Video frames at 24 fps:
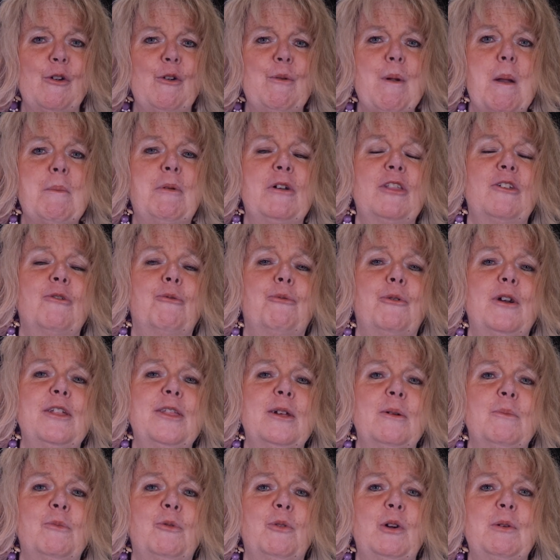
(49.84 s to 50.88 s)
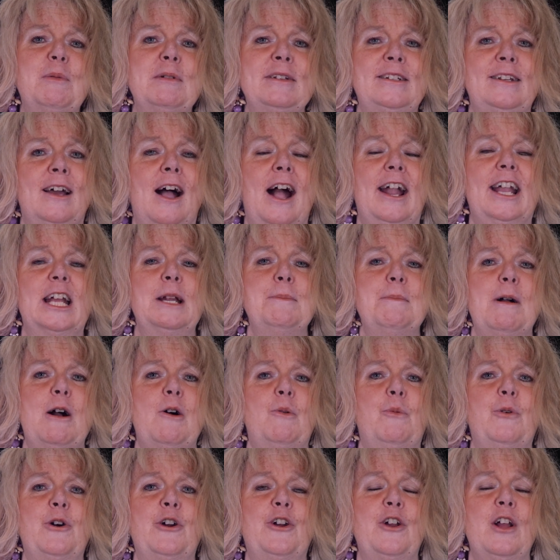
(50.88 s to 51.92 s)
Remember the rhythm we've been talking
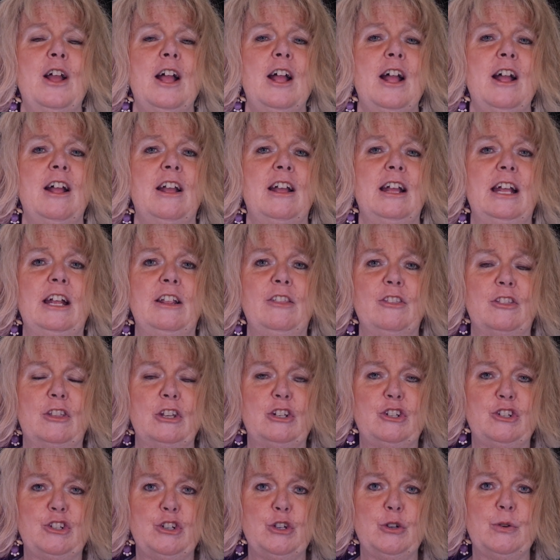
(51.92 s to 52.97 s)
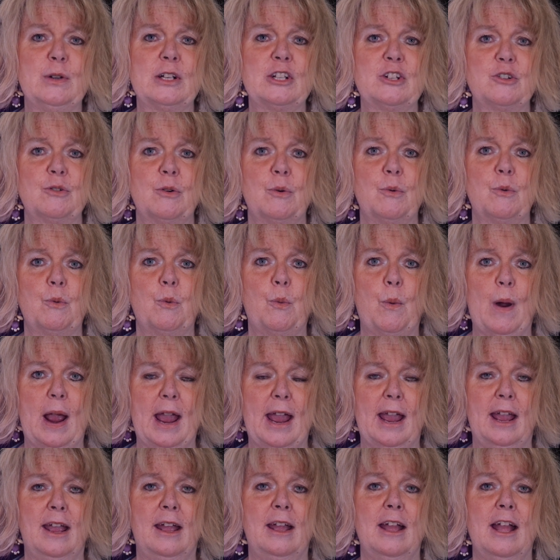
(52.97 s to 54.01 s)
about, where in the Jewish
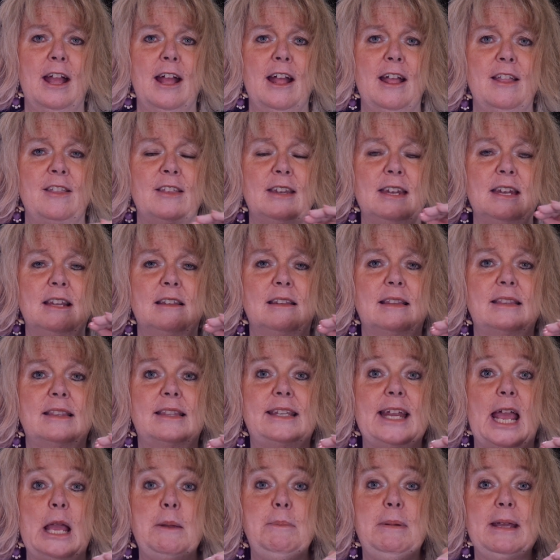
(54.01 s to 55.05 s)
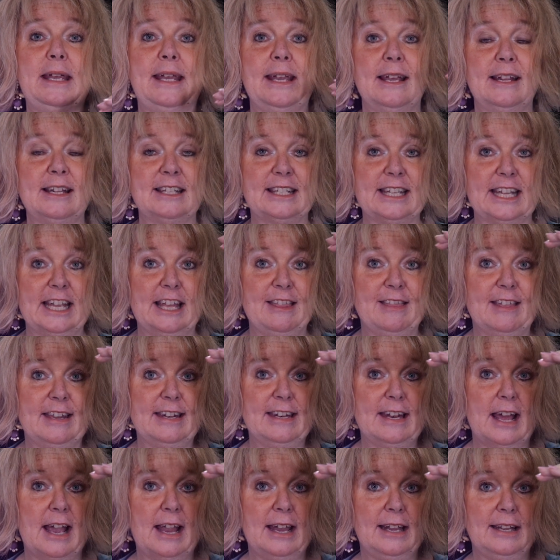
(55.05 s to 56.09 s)
way, day begins in the
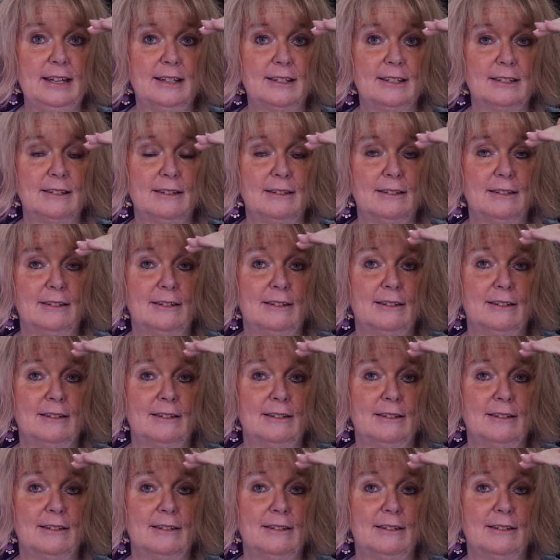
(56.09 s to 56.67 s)
night